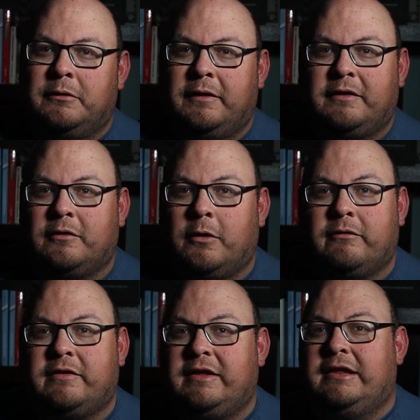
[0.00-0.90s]
This is
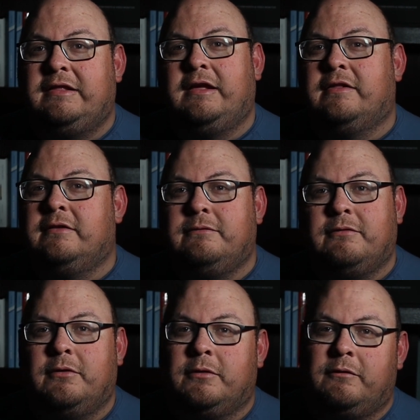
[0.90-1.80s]
overseed season
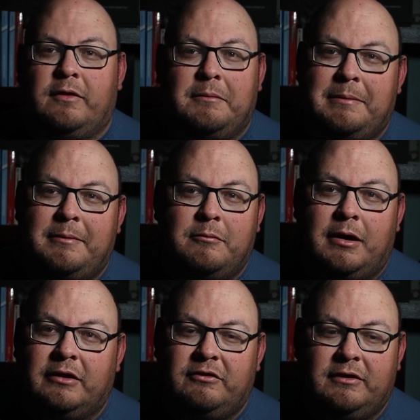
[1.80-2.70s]
for those of you that may be
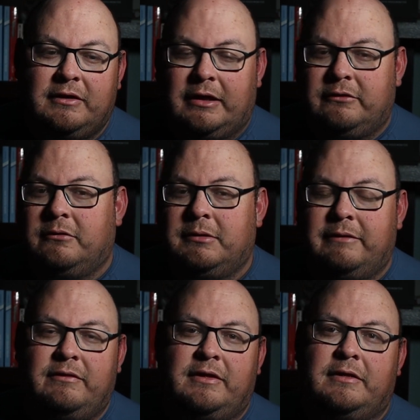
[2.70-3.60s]
watching that don't
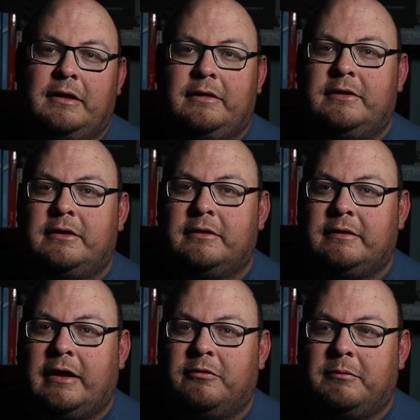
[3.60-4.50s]
live in the
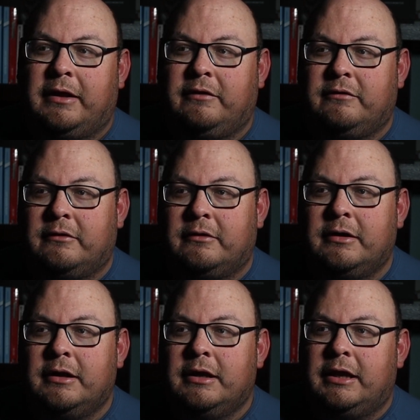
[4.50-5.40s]
Southwest or
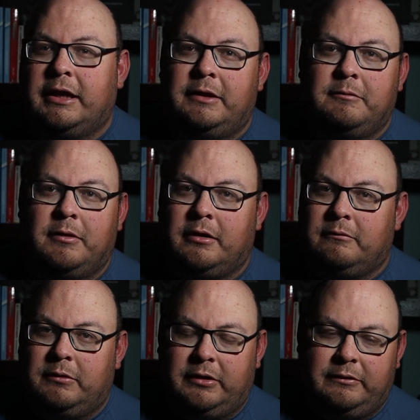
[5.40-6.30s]
anywhere
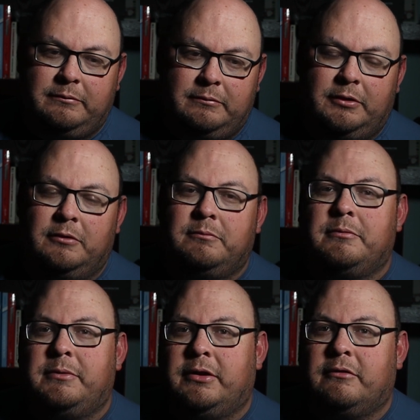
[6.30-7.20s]
where
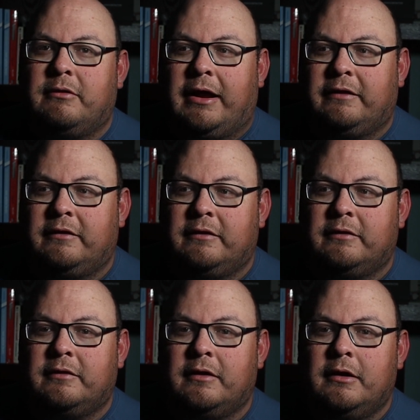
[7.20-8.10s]
Bermuda
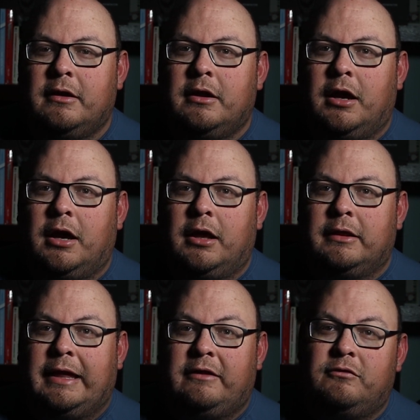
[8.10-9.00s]
grass
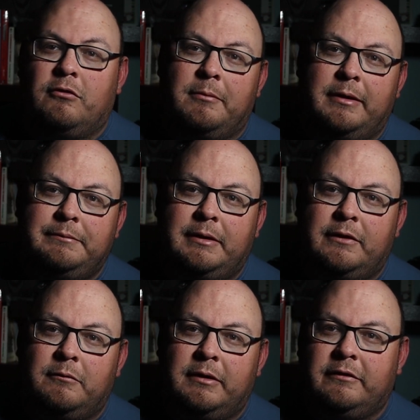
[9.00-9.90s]
lays dormant in
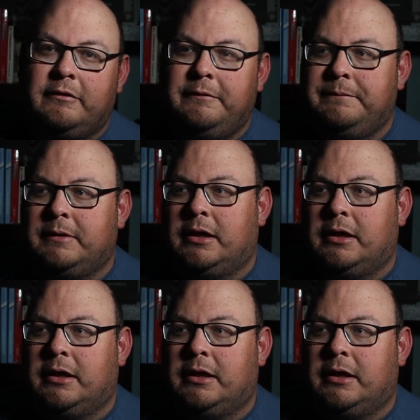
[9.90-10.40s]
the winter.